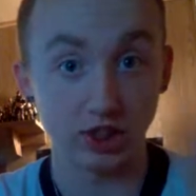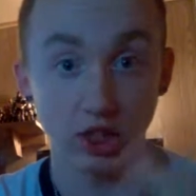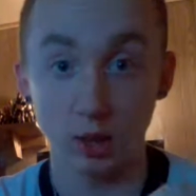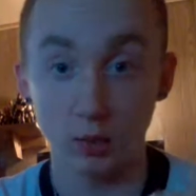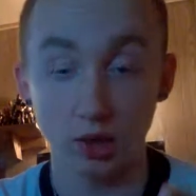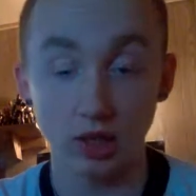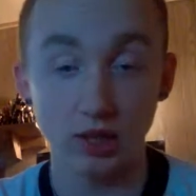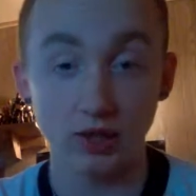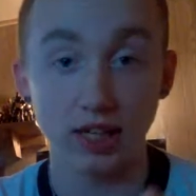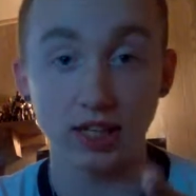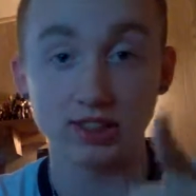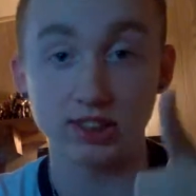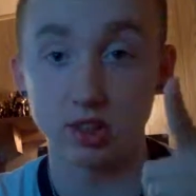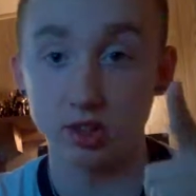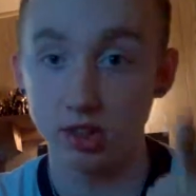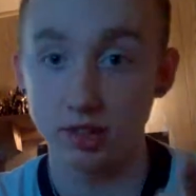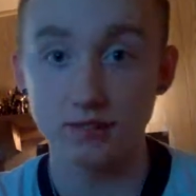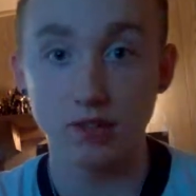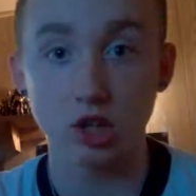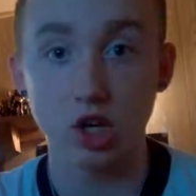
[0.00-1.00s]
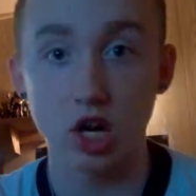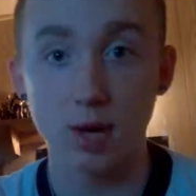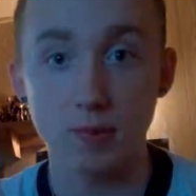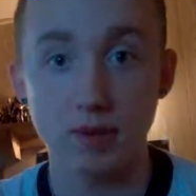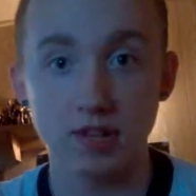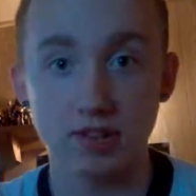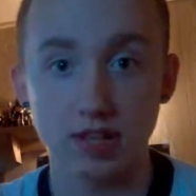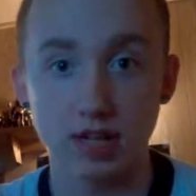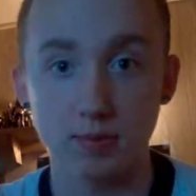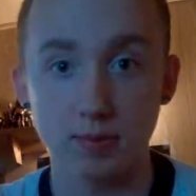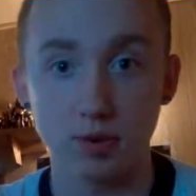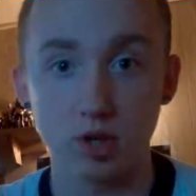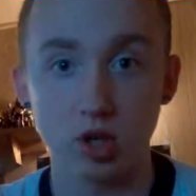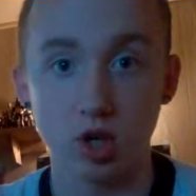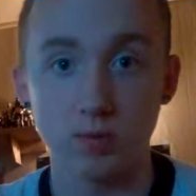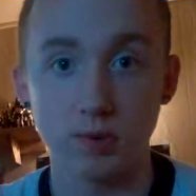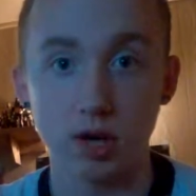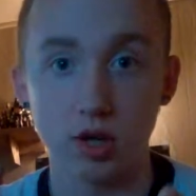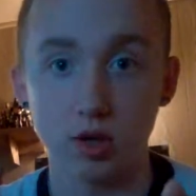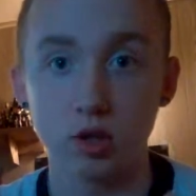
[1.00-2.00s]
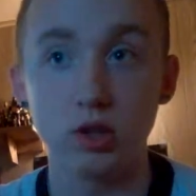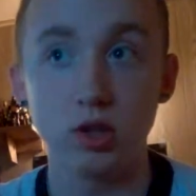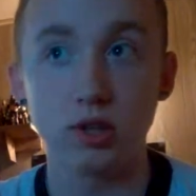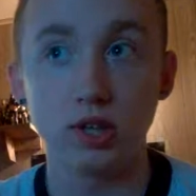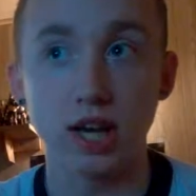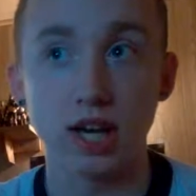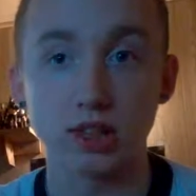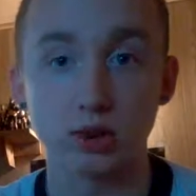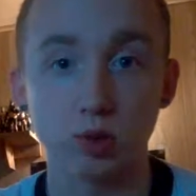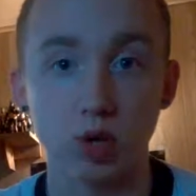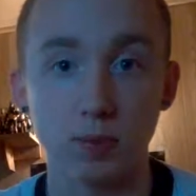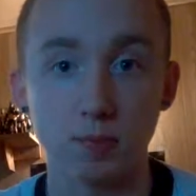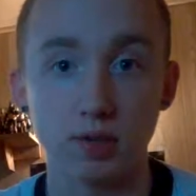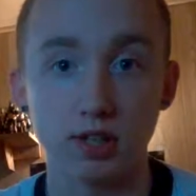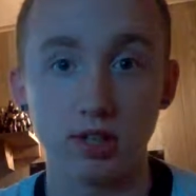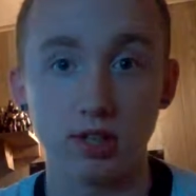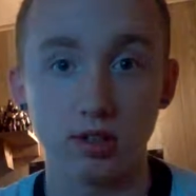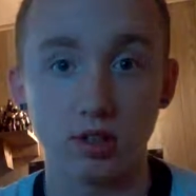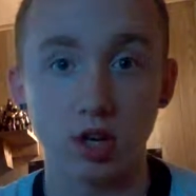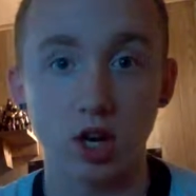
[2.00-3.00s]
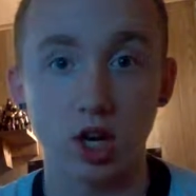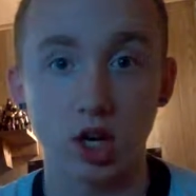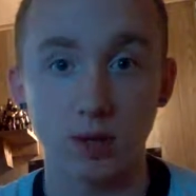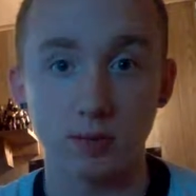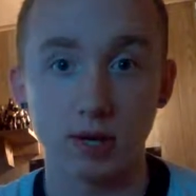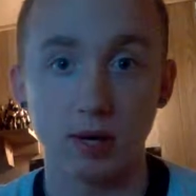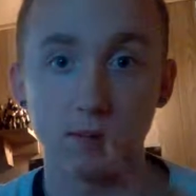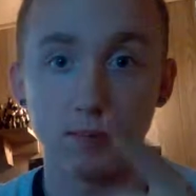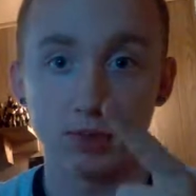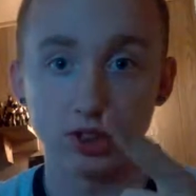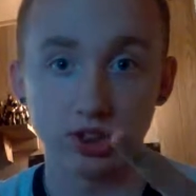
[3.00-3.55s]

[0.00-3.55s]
And I want you guys to leave a comment down below about who you guys want me to talk about.